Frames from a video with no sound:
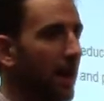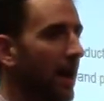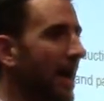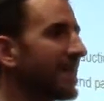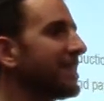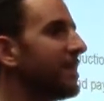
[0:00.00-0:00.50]

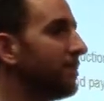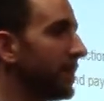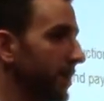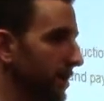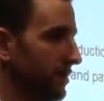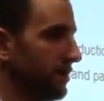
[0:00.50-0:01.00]

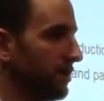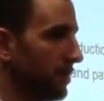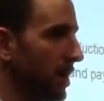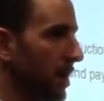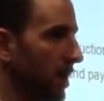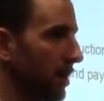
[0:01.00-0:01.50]
activity
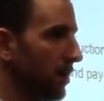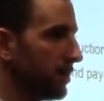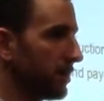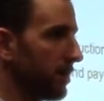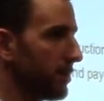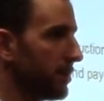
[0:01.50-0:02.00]
on
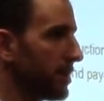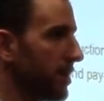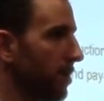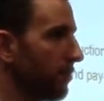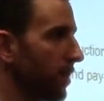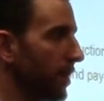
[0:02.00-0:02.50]
the
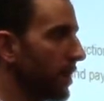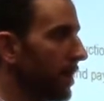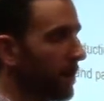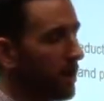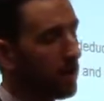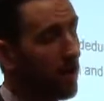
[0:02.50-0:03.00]
WTO front.
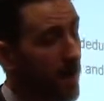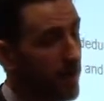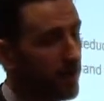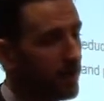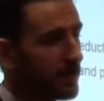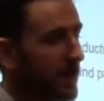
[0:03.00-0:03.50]

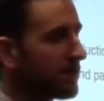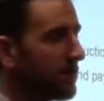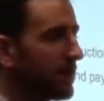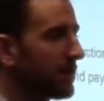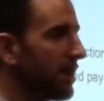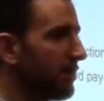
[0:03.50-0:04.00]
Granted, it takes
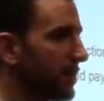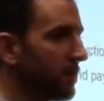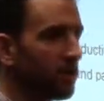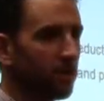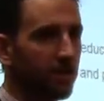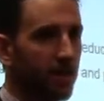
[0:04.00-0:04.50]
about 7
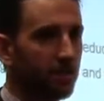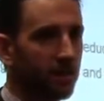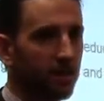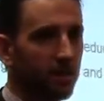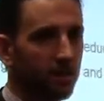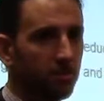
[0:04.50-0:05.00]
years for them
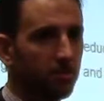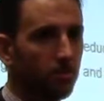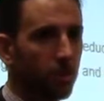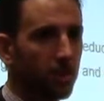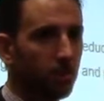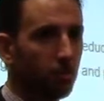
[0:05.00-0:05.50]
to
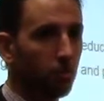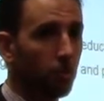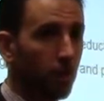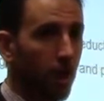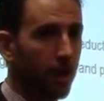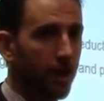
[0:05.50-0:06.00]
really
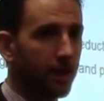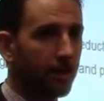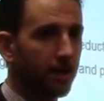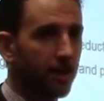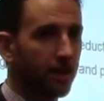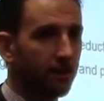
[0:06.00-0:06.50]
rule on
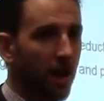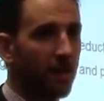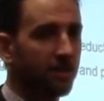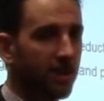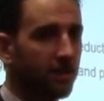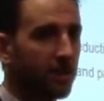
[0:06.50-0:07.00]
anything.
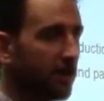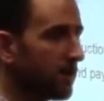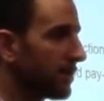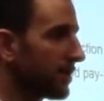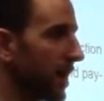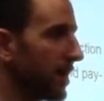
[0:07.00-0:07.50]
5-7
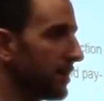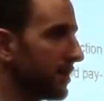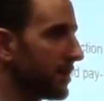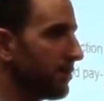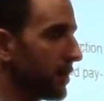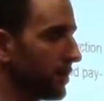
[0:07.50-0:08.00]
years is kind of the
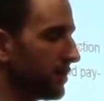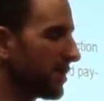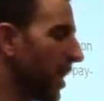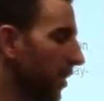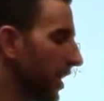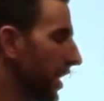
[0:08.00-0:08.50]
typical.
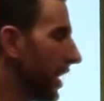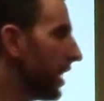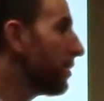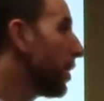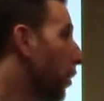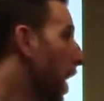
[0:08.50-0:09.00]
So
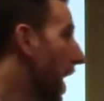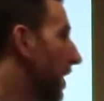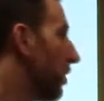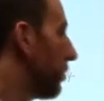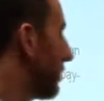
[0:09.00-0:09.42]
it'll be a while we'll